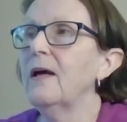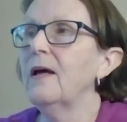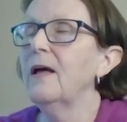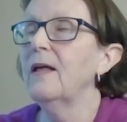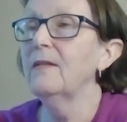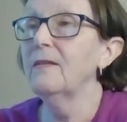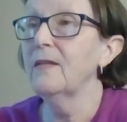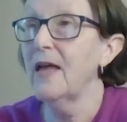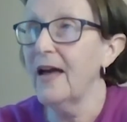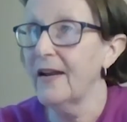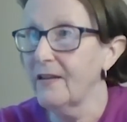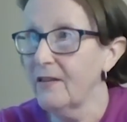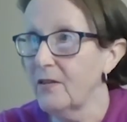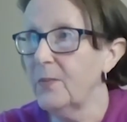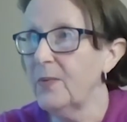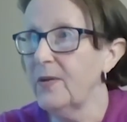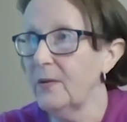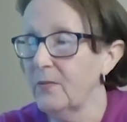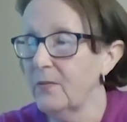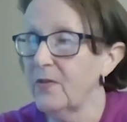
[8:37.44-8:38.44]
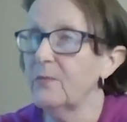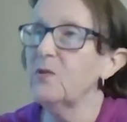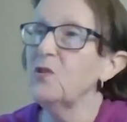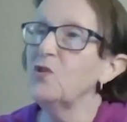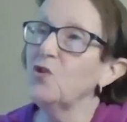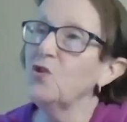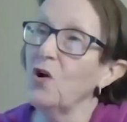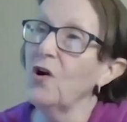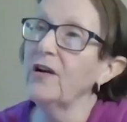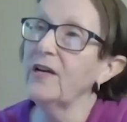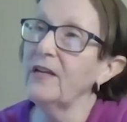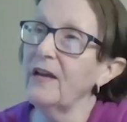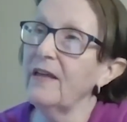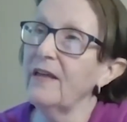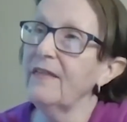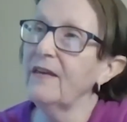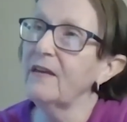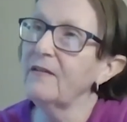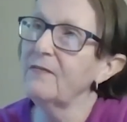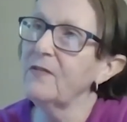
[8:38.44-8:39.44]
a lot of the people, the majority, I
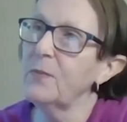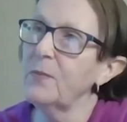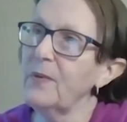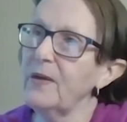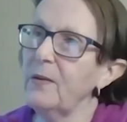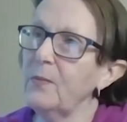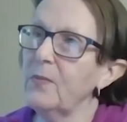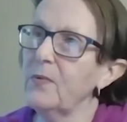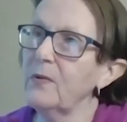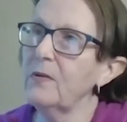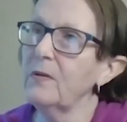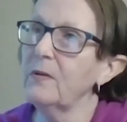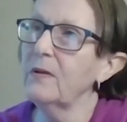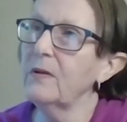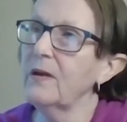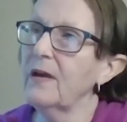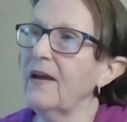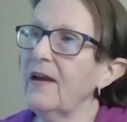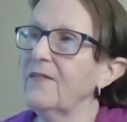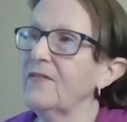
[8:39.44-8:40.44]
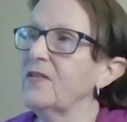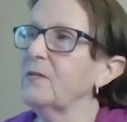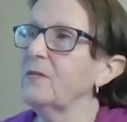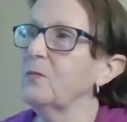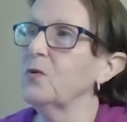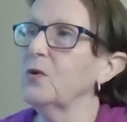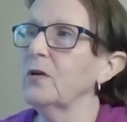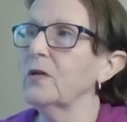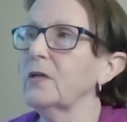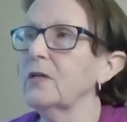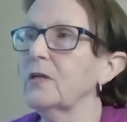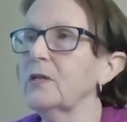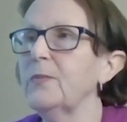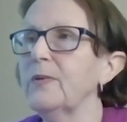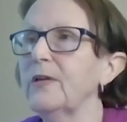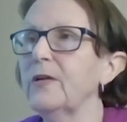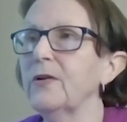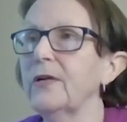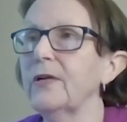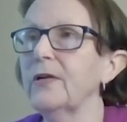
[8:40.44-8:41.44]
think, of the people have some work
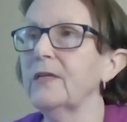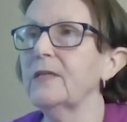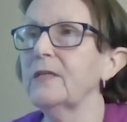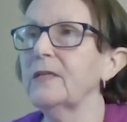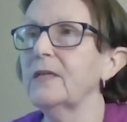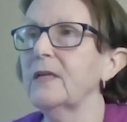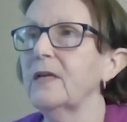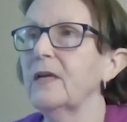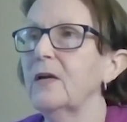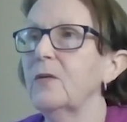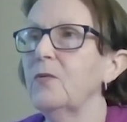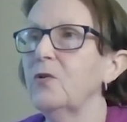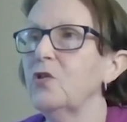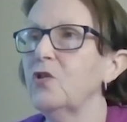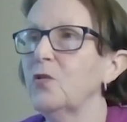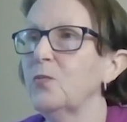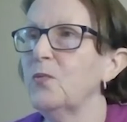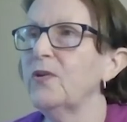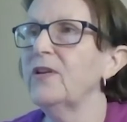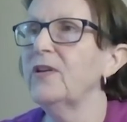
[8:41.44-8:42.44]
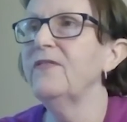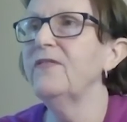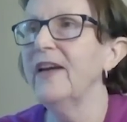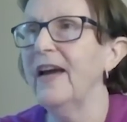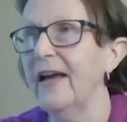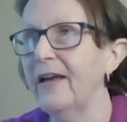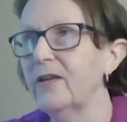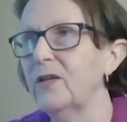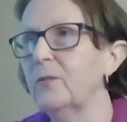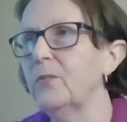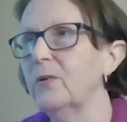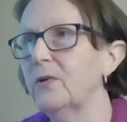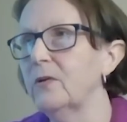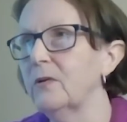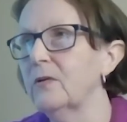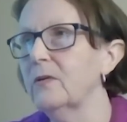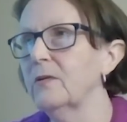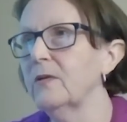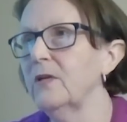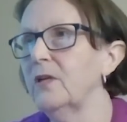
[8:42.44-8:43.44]
experience, which is pretty
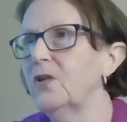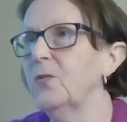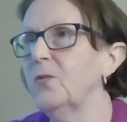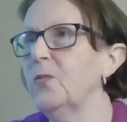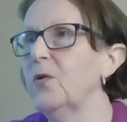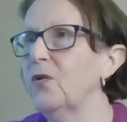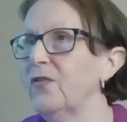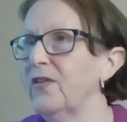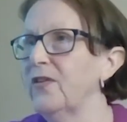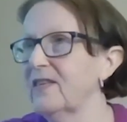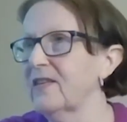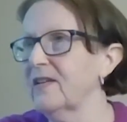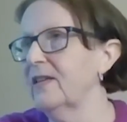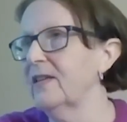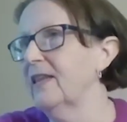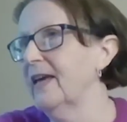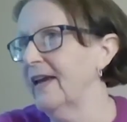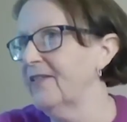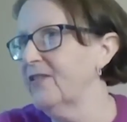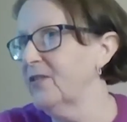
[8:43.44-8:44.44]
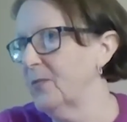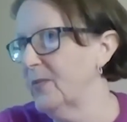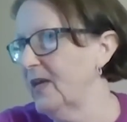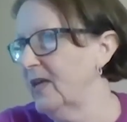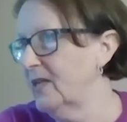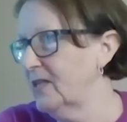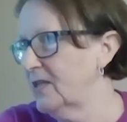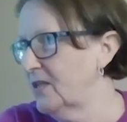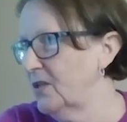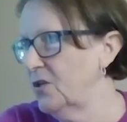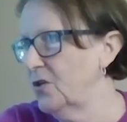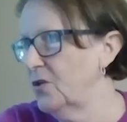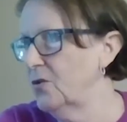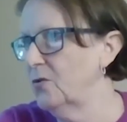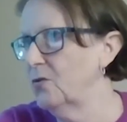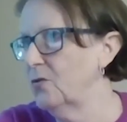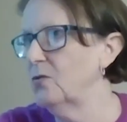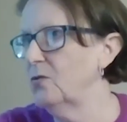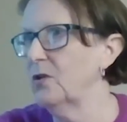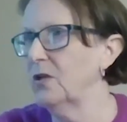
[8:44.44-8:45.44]
valuable, both as a classmate to
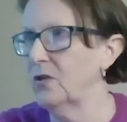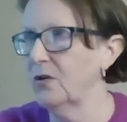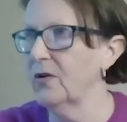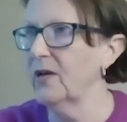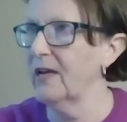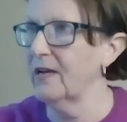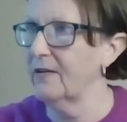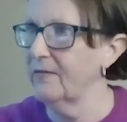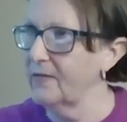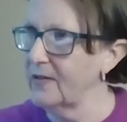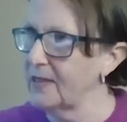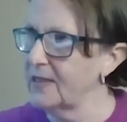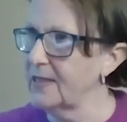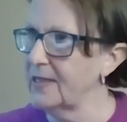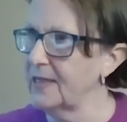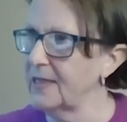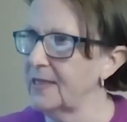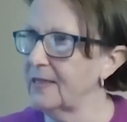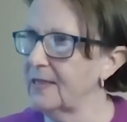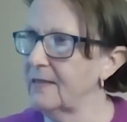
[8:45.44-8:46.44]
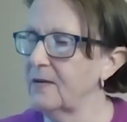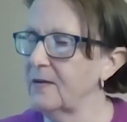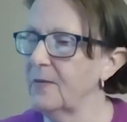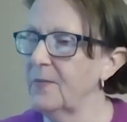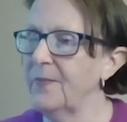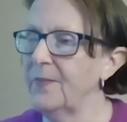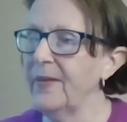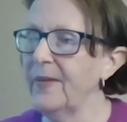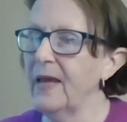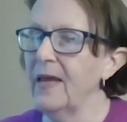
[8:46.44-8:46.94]
you, kind of listening to them.